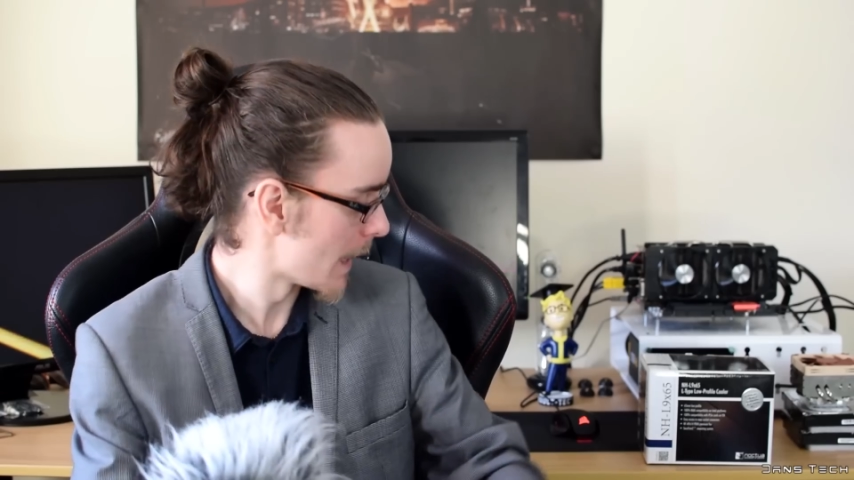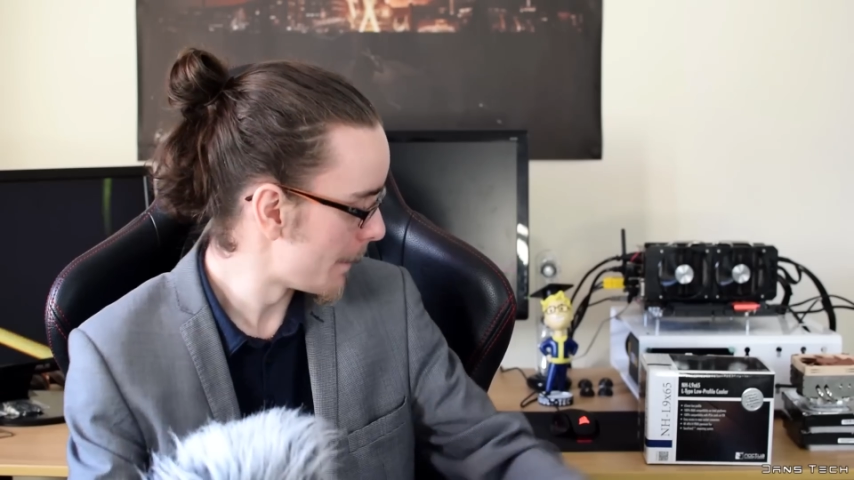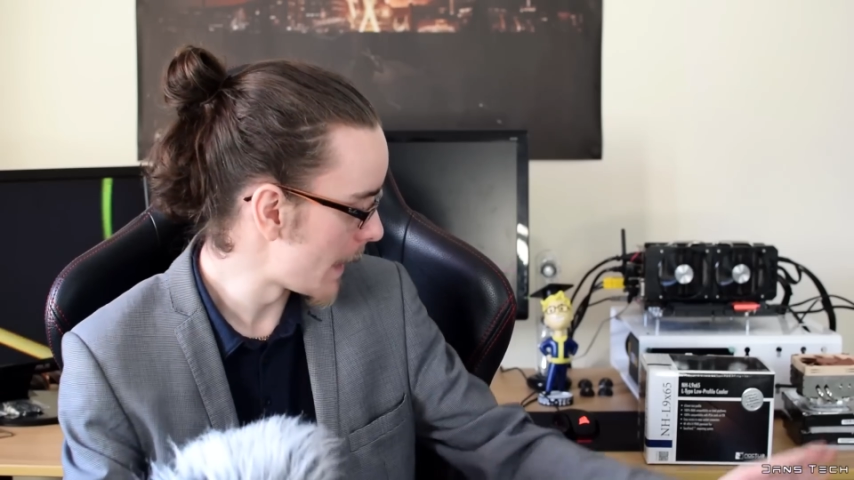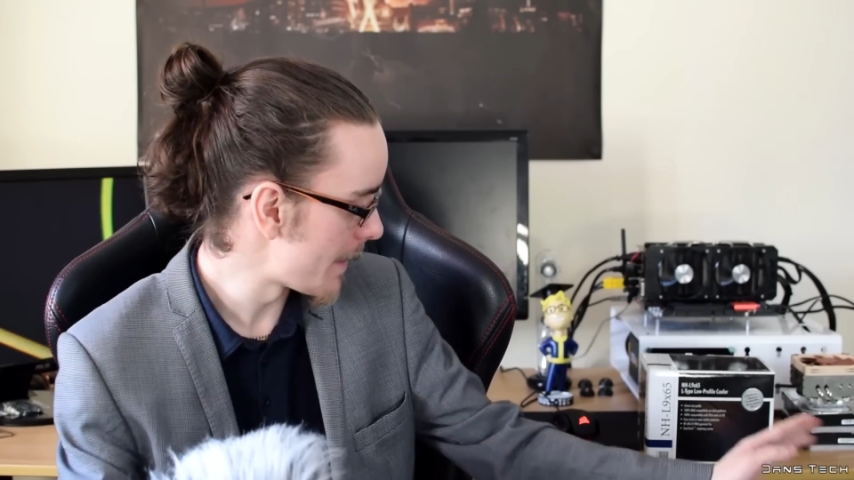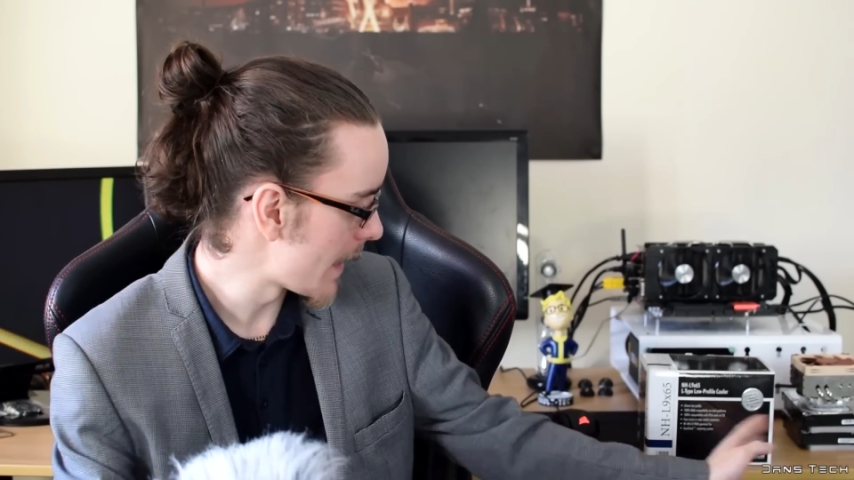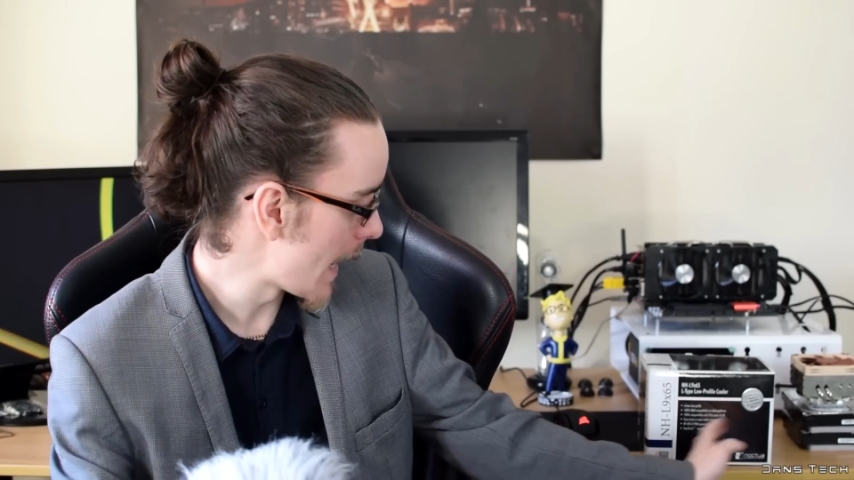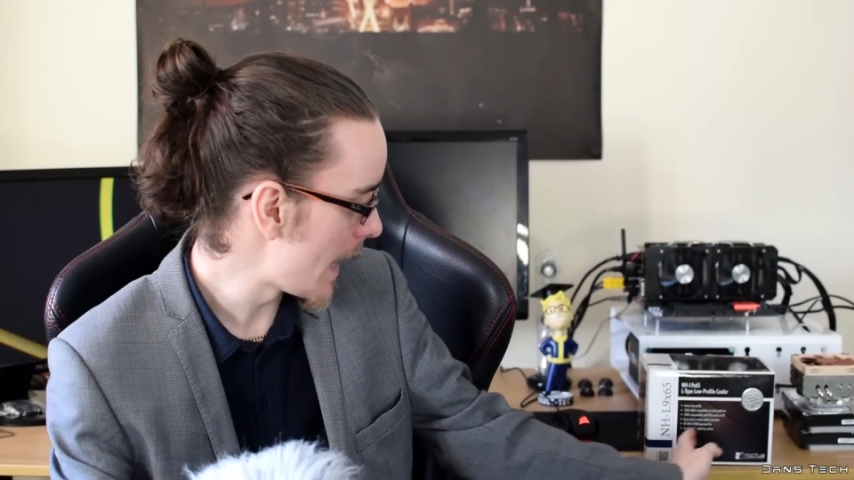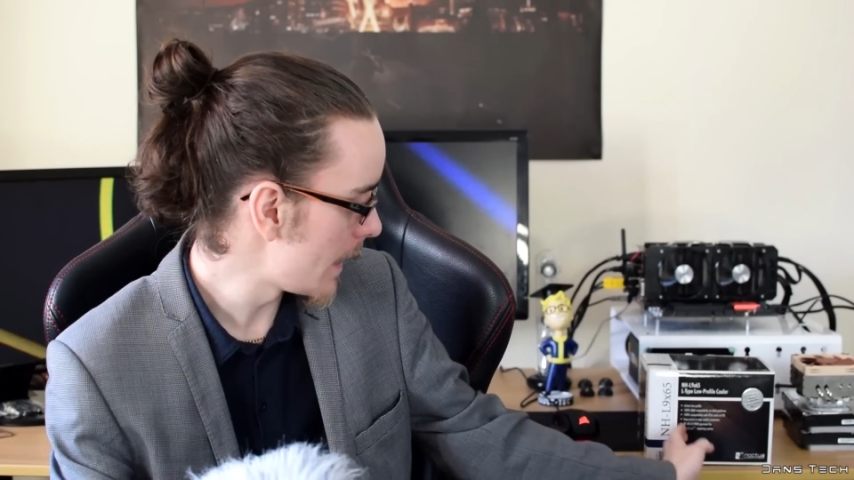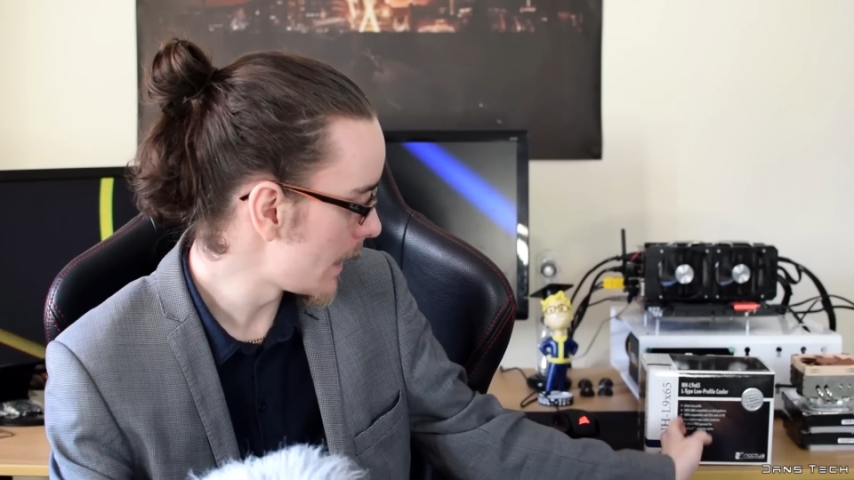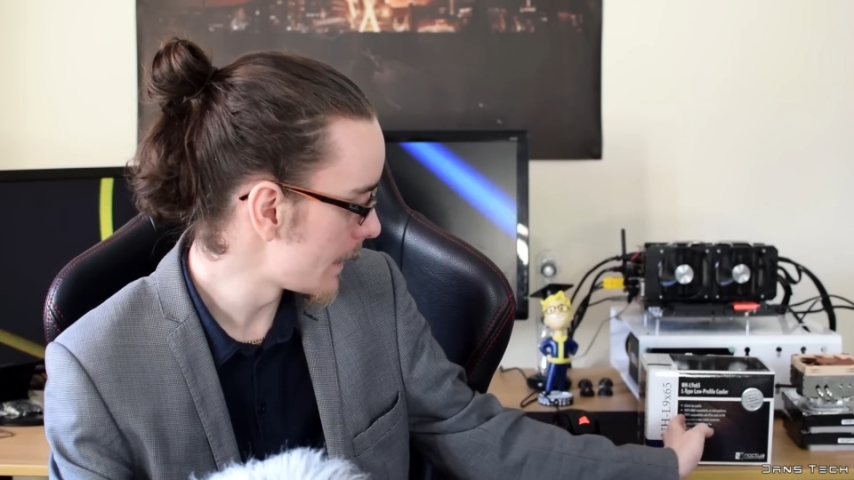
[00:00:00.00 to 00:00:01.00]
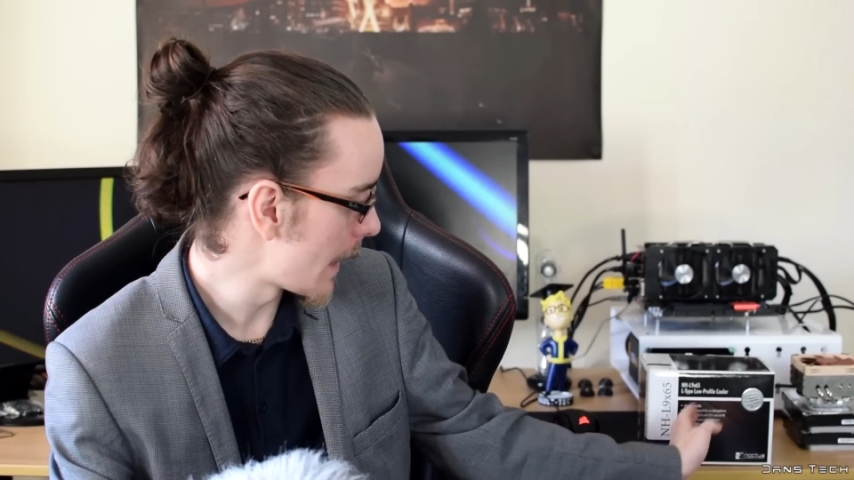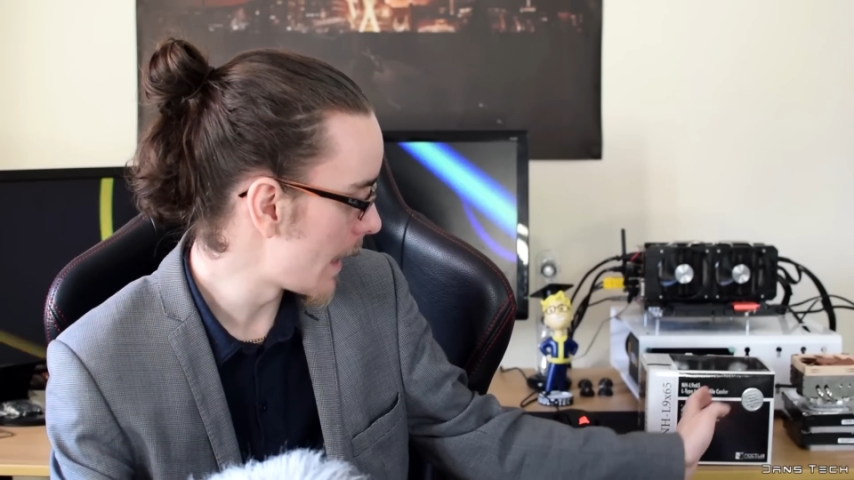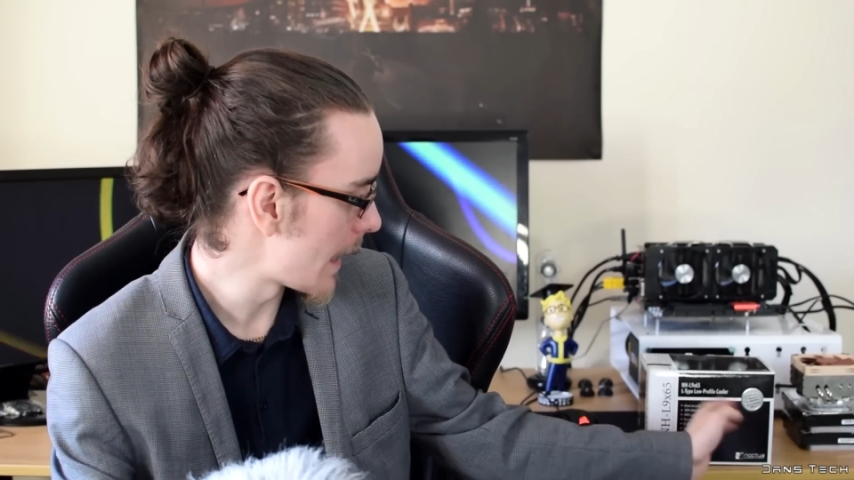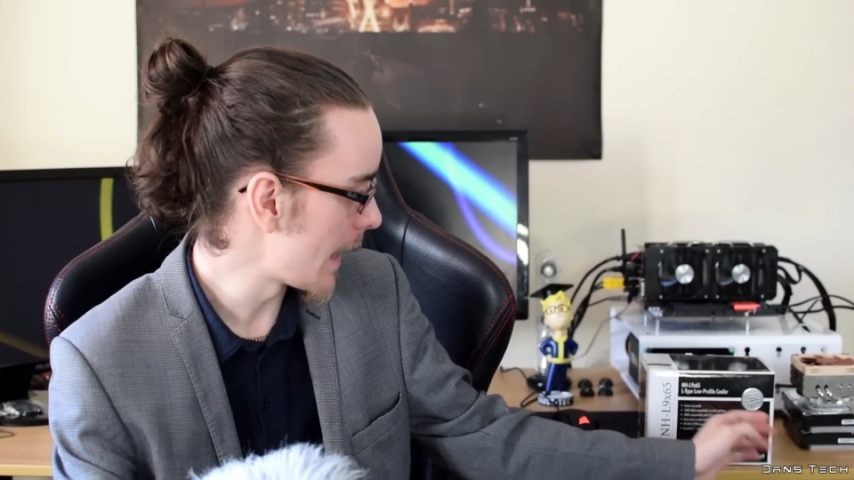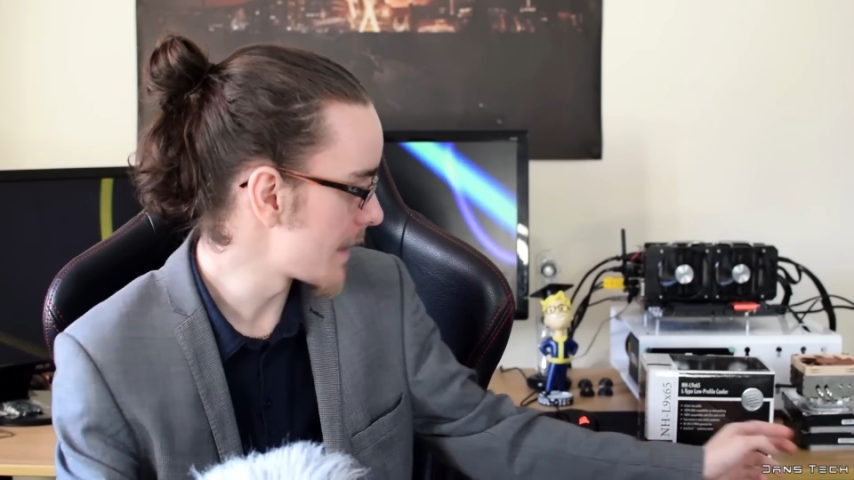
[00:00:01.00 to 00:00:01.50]
But yeah, the
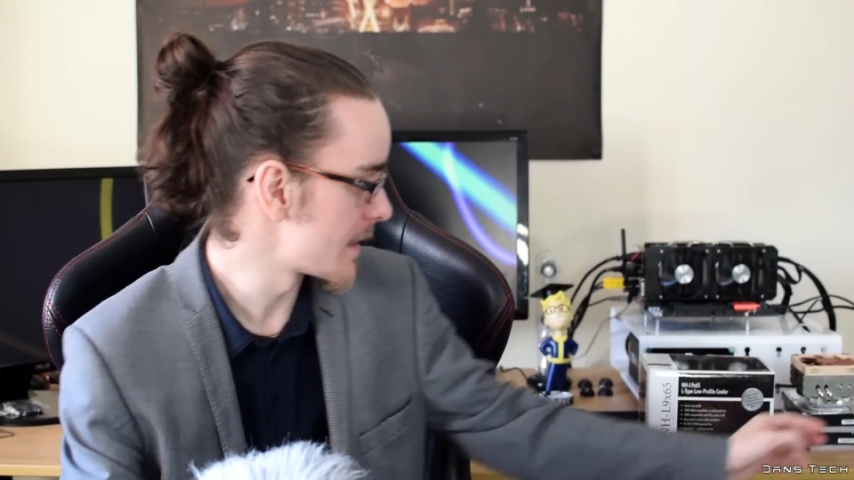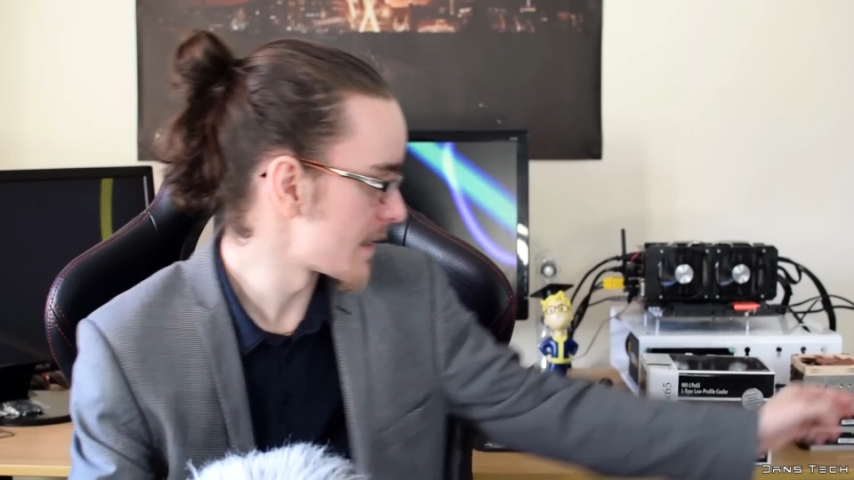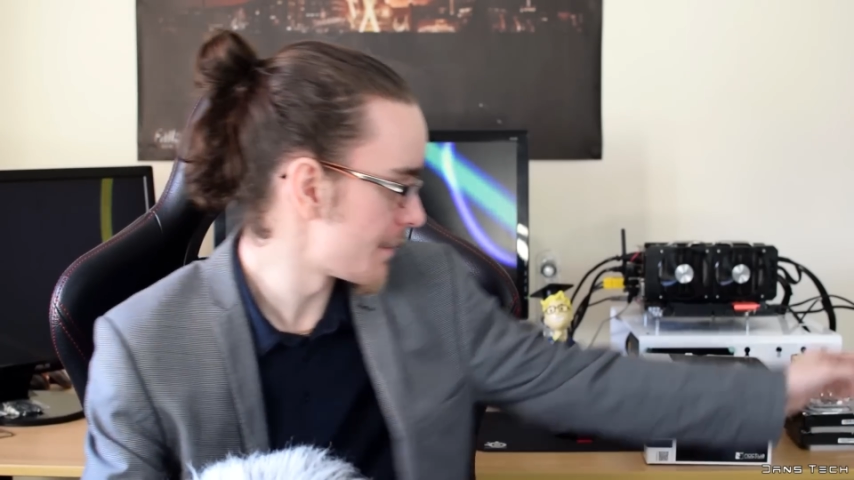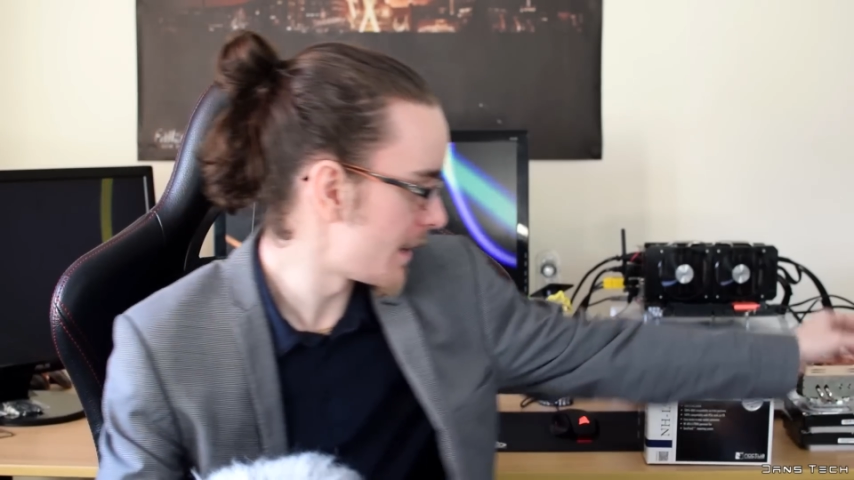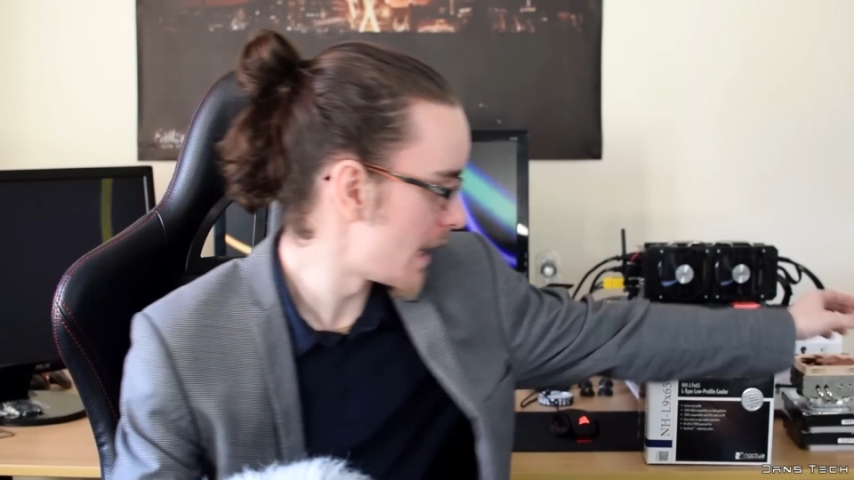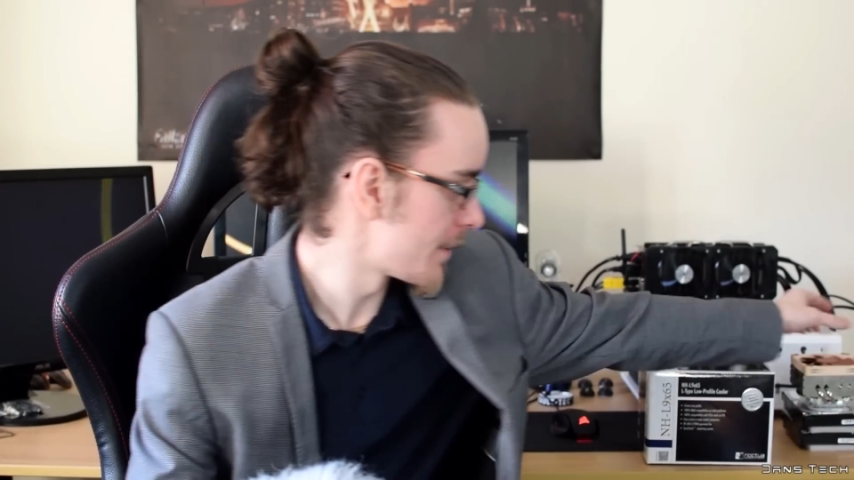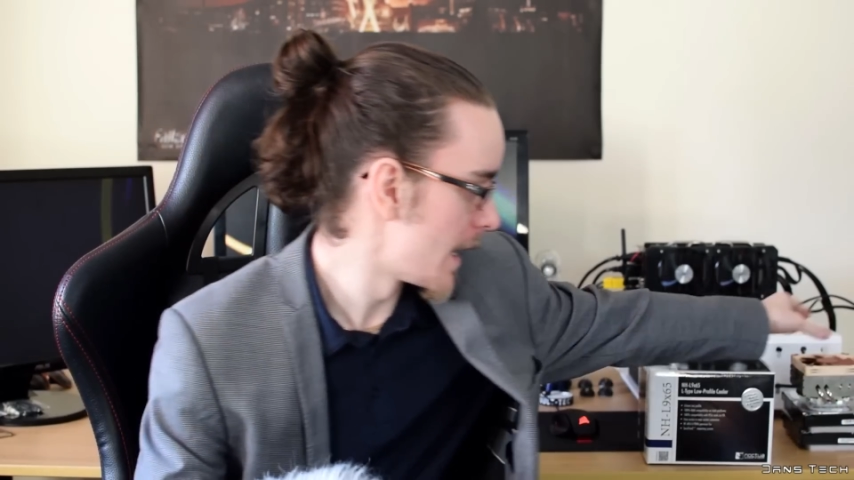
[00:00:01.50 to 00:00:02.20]
L9X65,